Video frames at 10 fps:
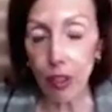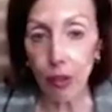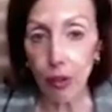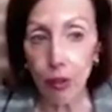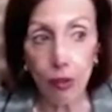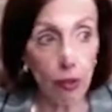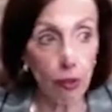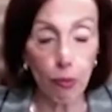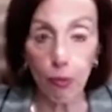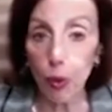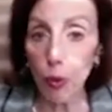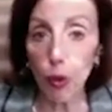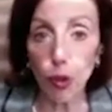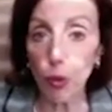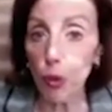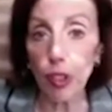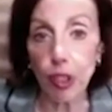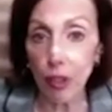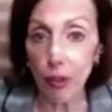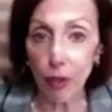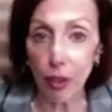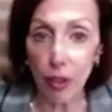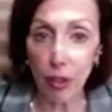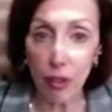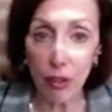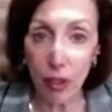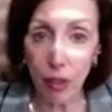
the Rolls Royce of the